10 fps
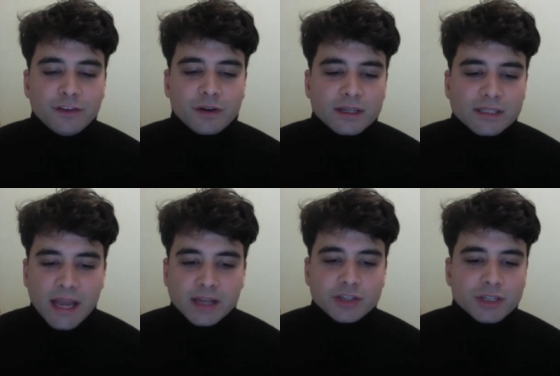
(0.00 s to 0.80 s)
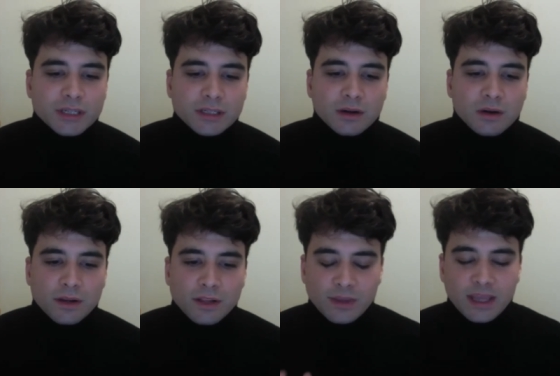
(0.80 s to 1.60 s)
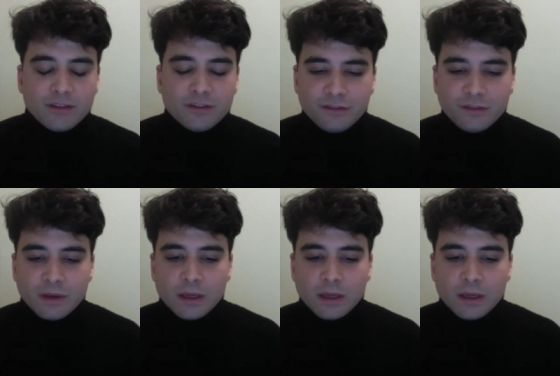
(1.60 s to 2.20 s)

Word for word: your attention or you give,